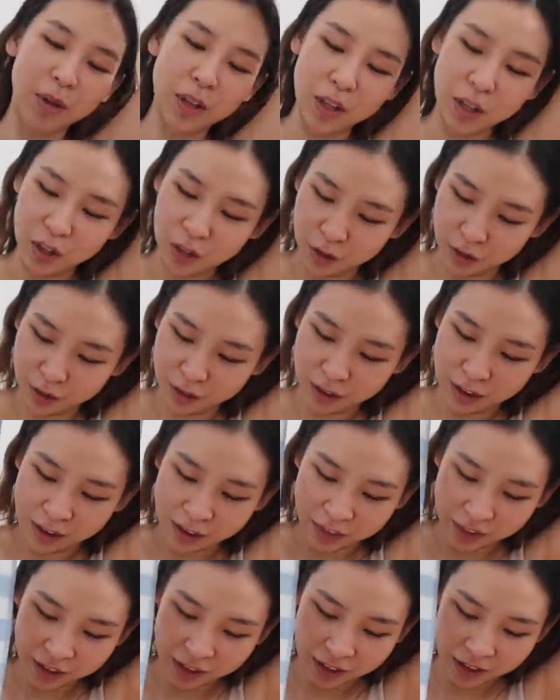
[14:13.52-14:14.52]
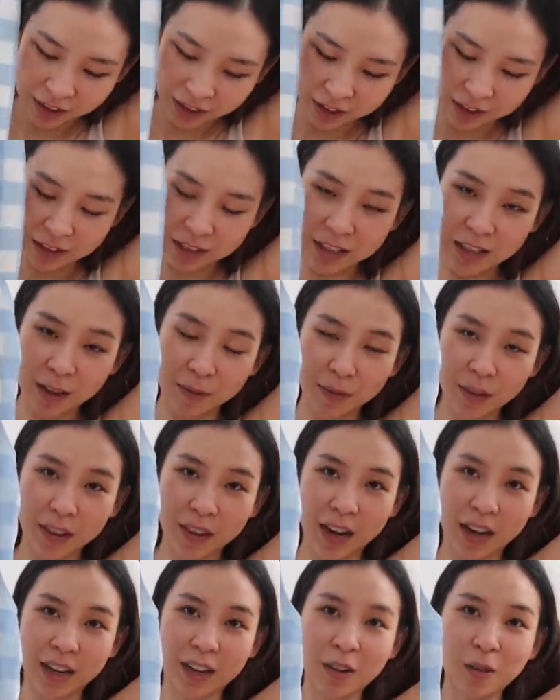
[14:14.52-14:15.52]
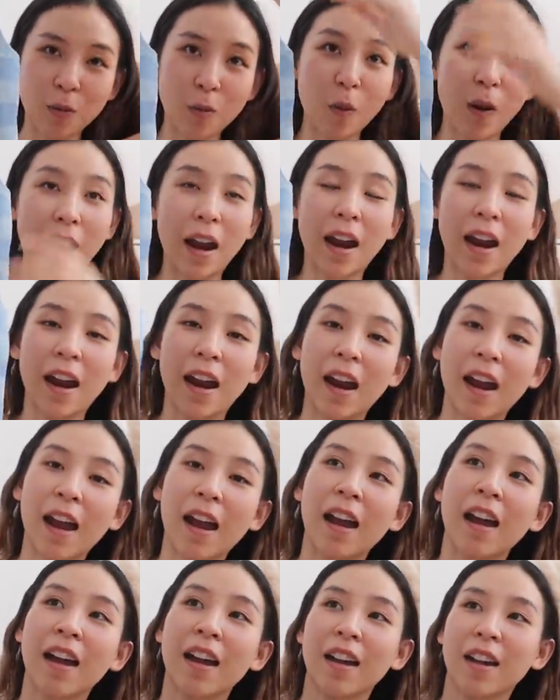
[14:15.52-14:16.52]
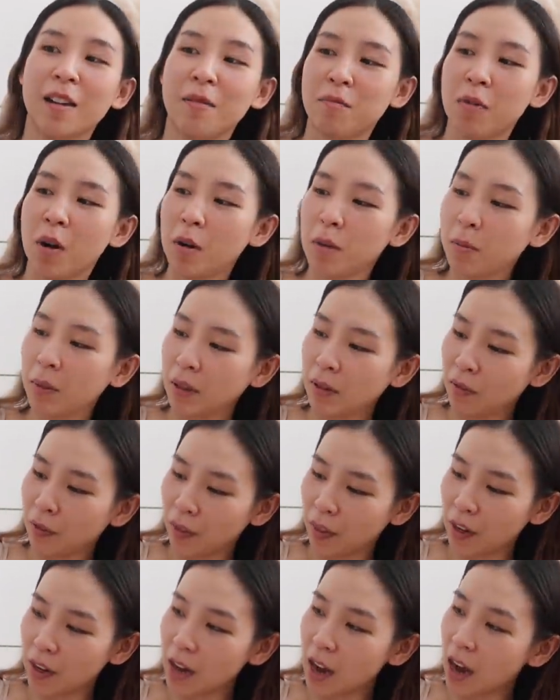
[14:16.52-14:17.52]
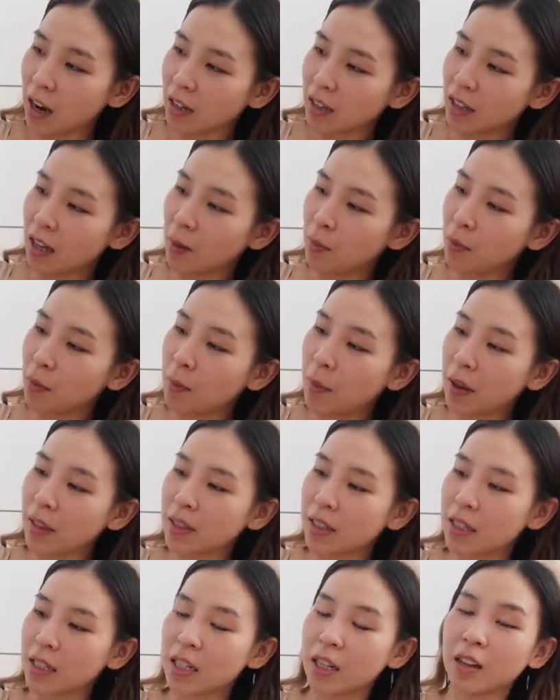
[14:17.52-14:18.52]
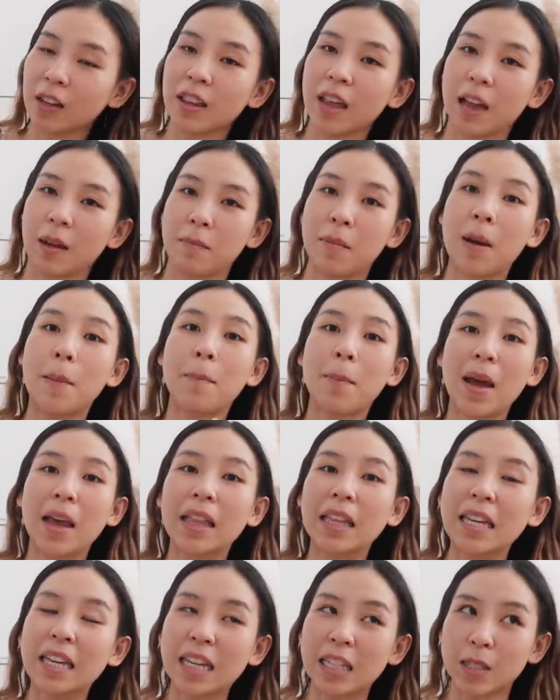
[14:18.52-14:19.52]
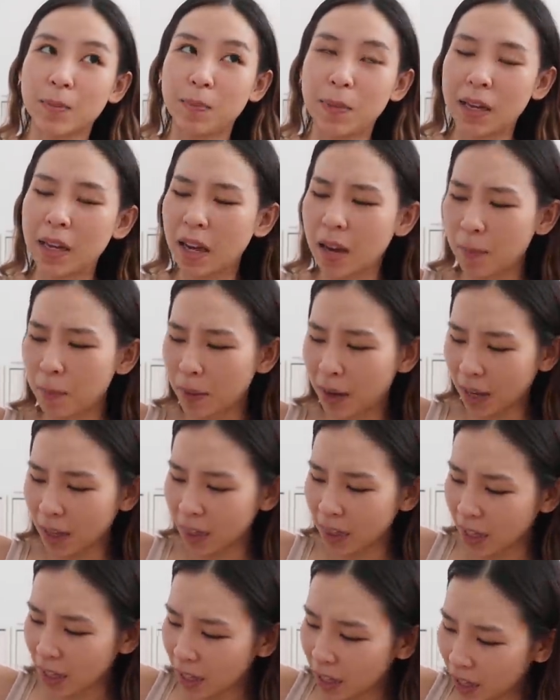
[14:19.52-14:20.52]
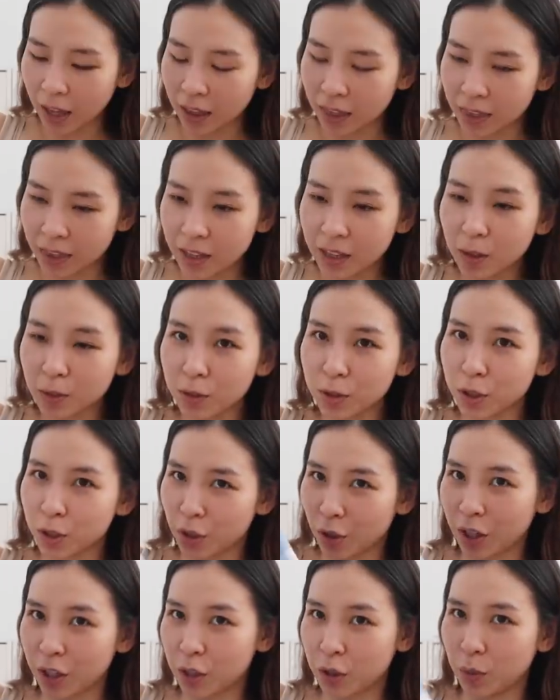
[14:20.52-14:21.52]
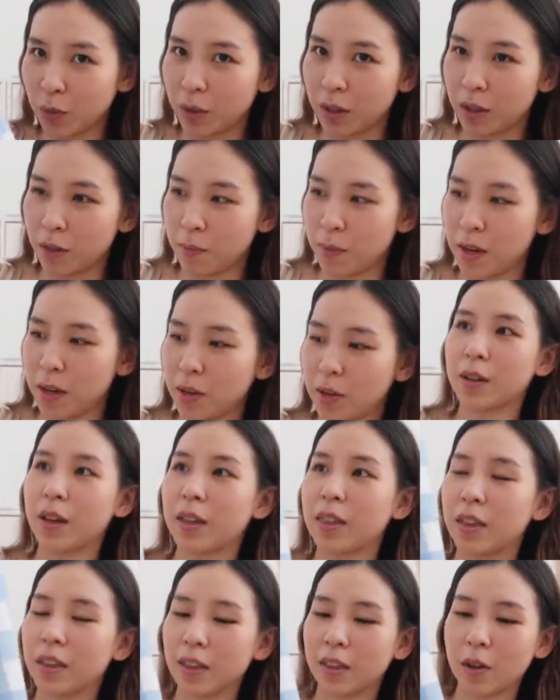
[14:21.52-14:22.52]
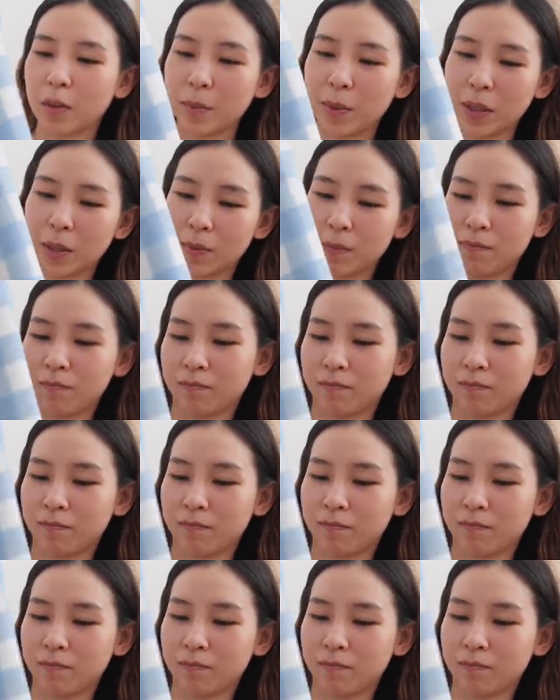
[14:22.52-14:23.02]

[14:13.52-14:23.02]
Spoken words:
pretty cute. I think this is something that I can wear probably for the next couple months until like my belly gets bigger, but I think it'll stretch with me. So I think that'll be